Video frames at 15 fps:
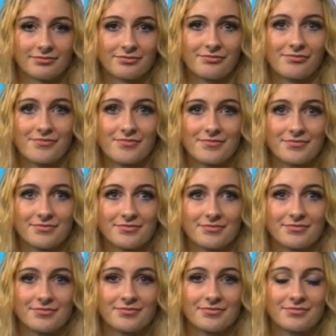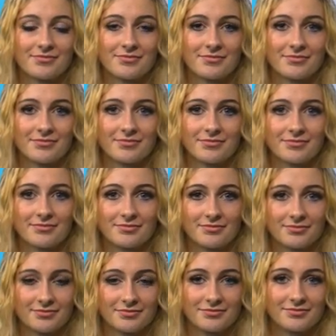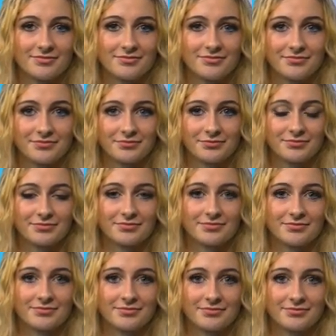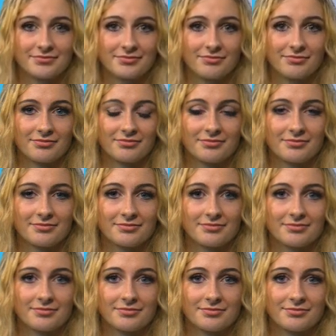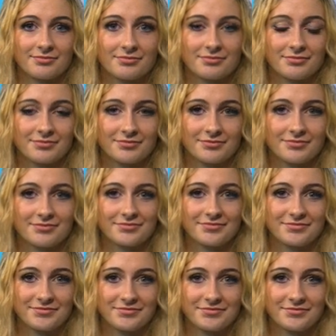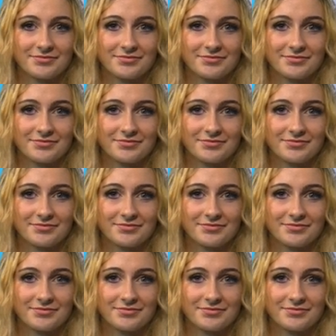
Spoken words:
(silent)